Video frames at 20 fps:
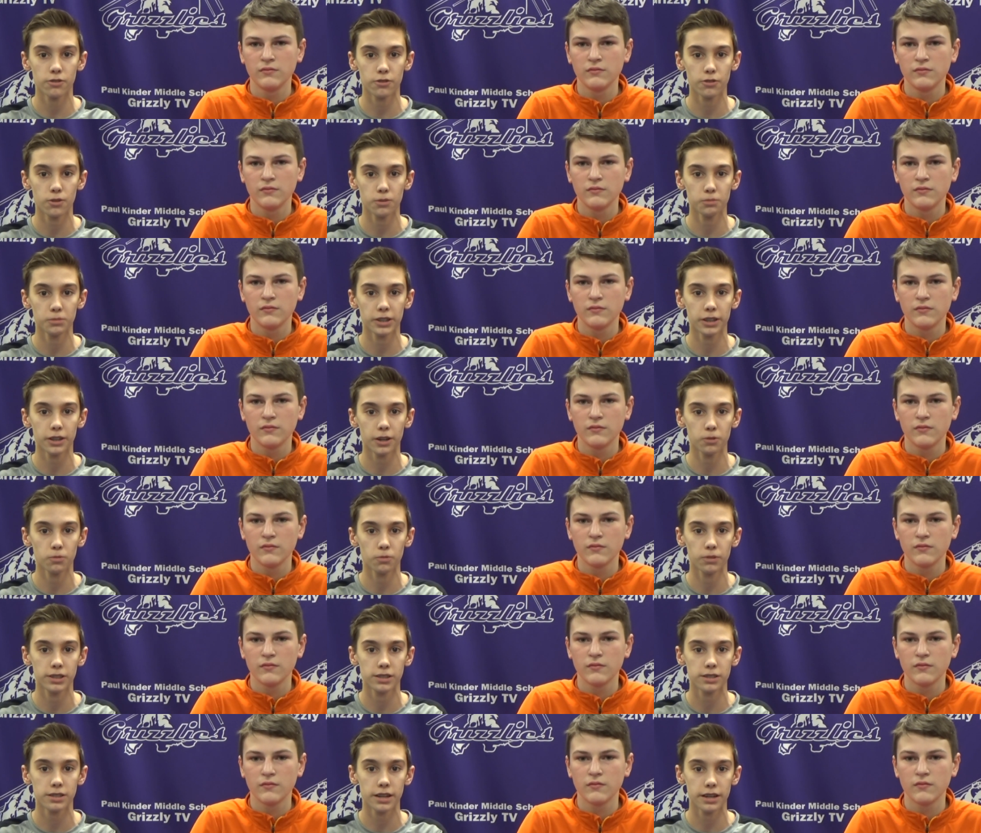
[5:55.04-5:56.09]
Speaker 1: are normally on
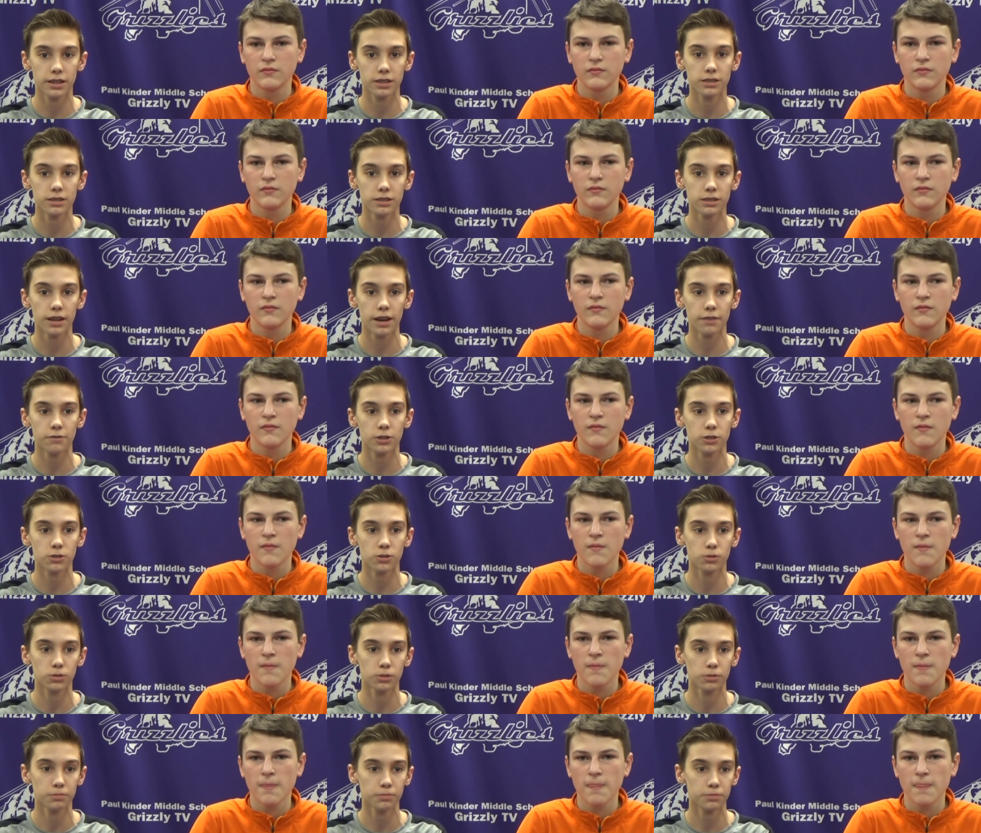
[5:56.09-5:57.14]
Wednesdays after
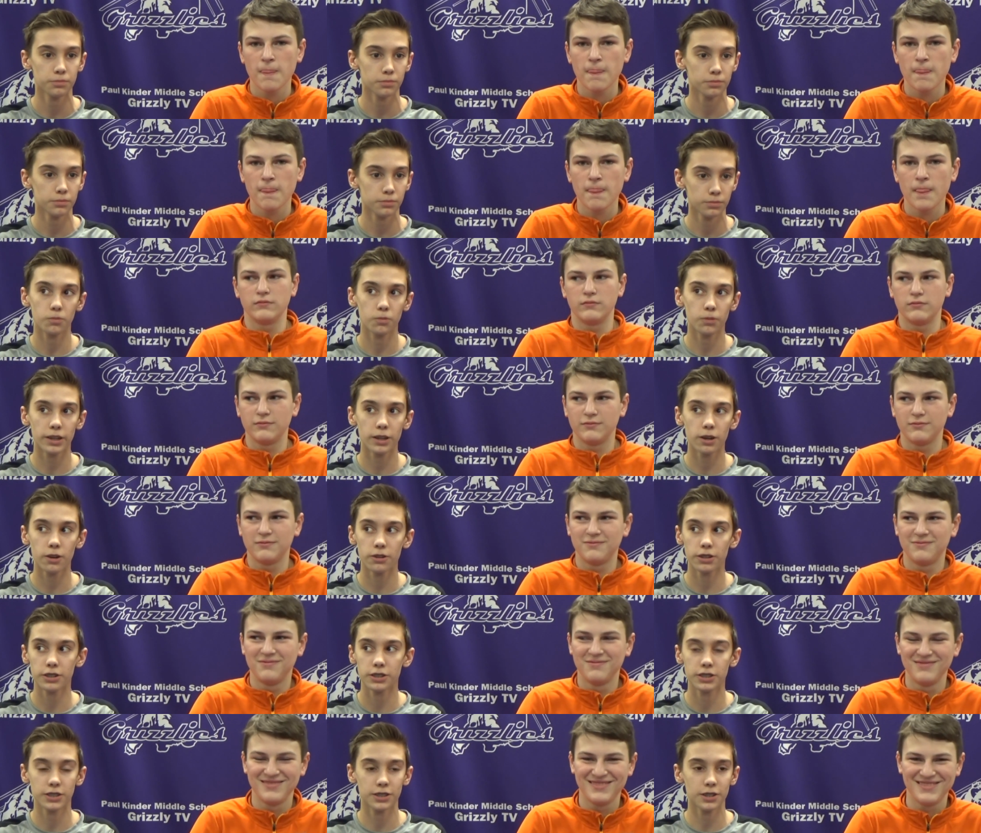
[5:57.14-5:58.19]
school. We go
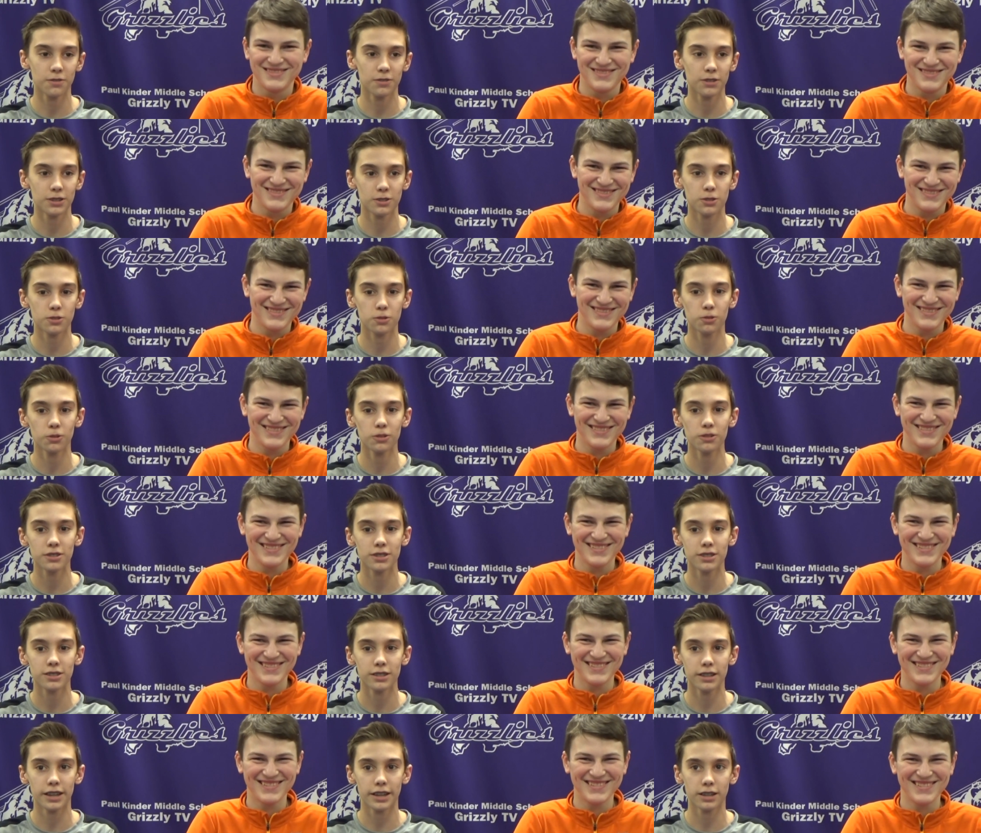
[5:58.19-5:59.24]
to different
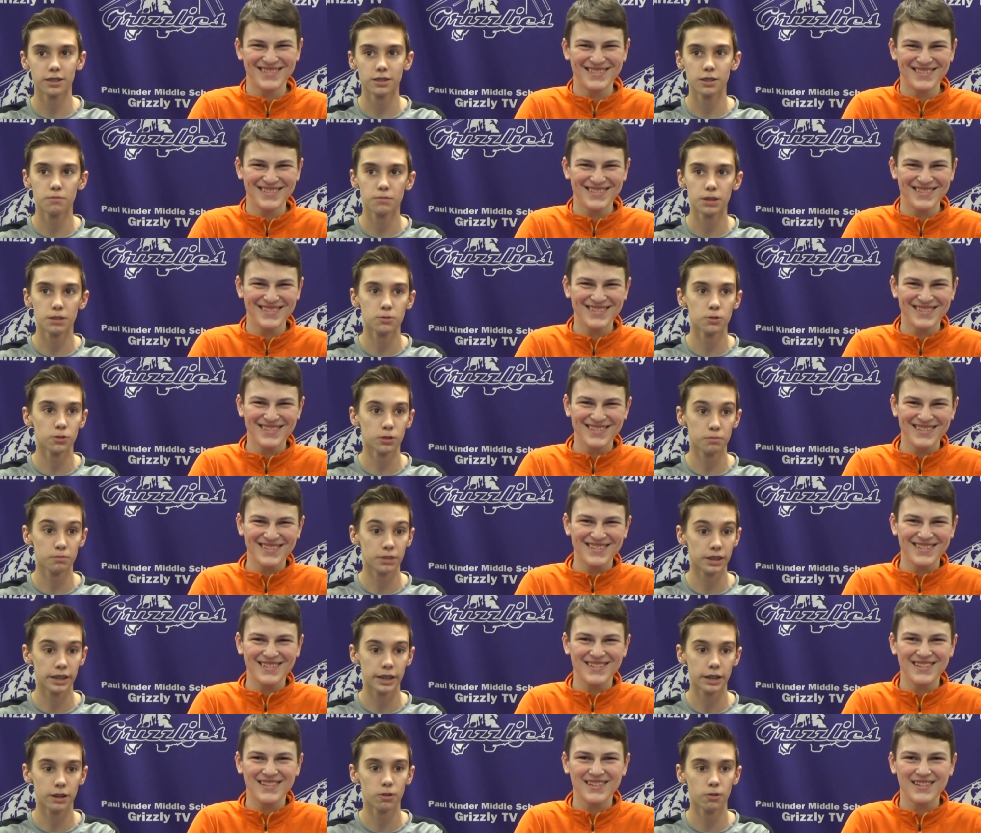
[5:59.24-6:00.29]
schools. Like sometimes we'll
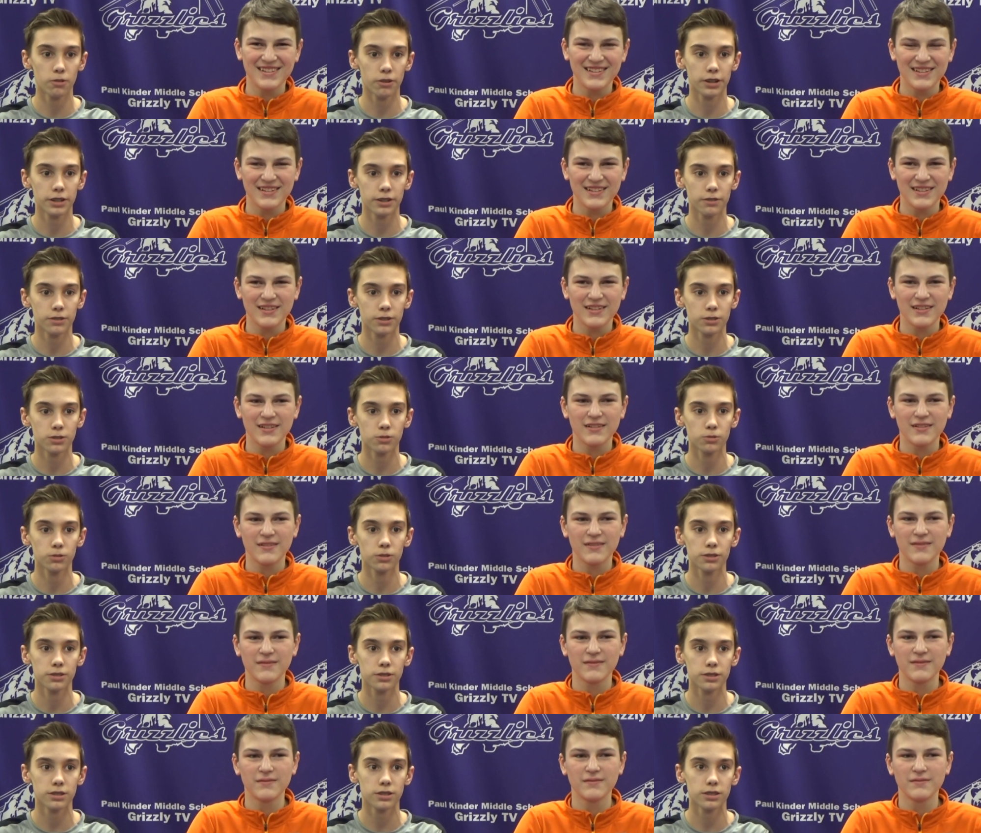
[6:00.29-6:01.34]
compete here or at different
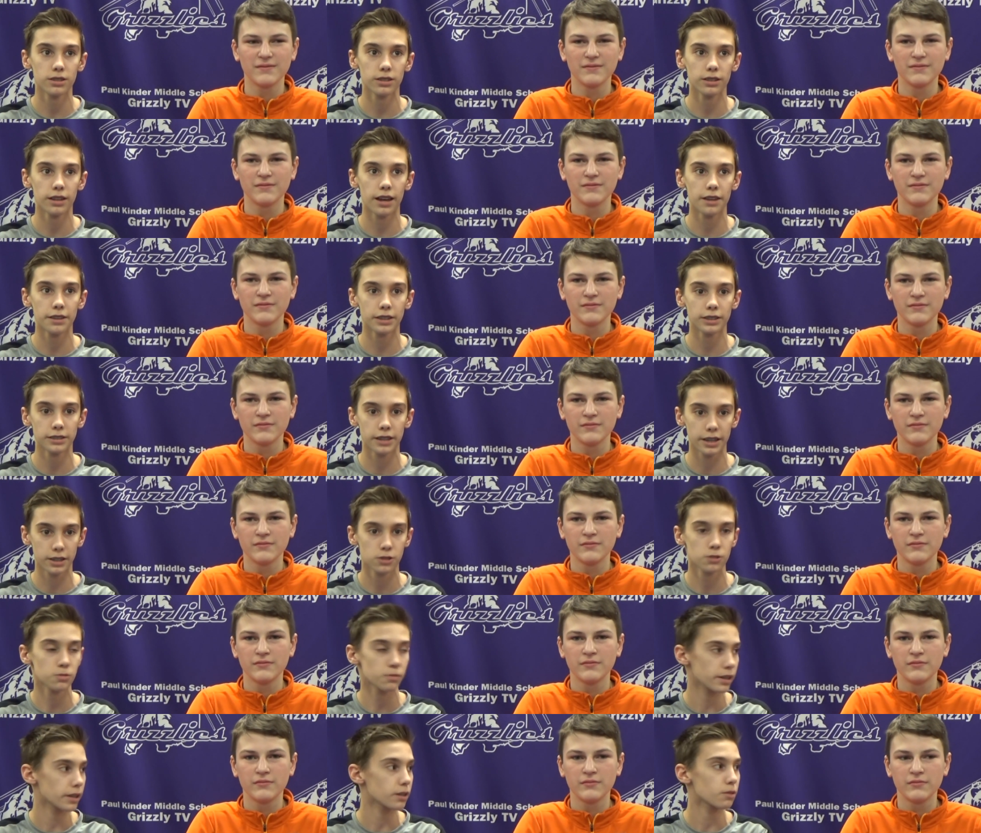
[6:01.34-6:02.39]
schools. I think
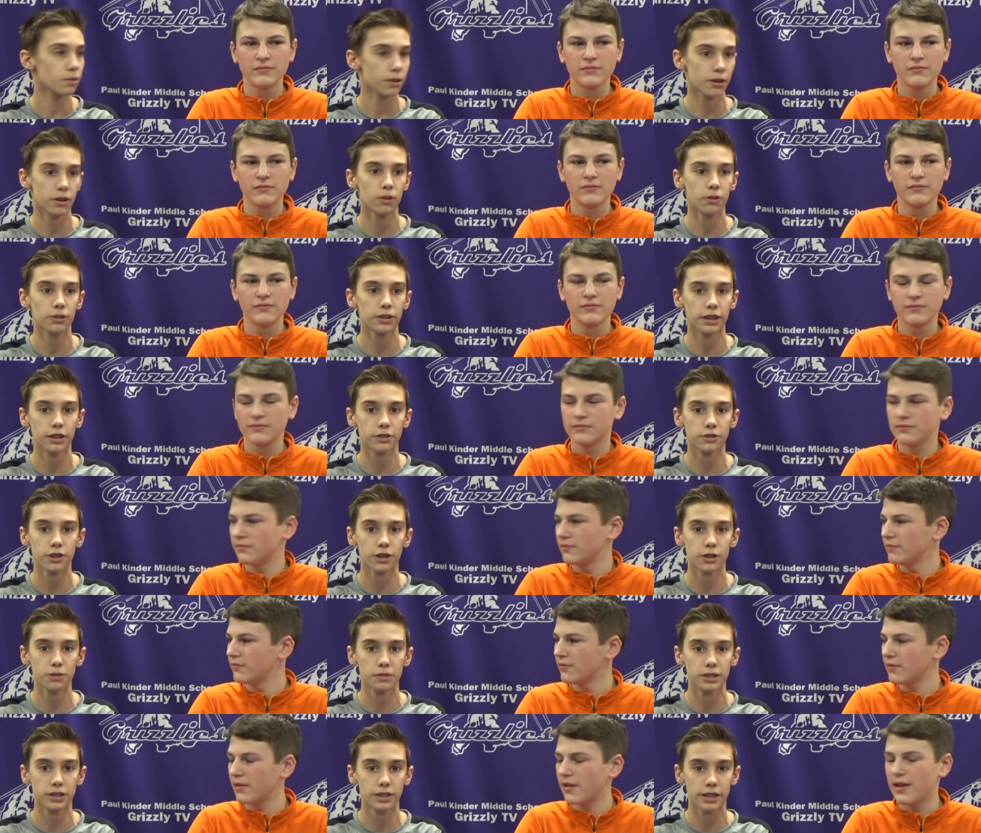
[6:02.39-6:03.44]
next week we're holding a tournament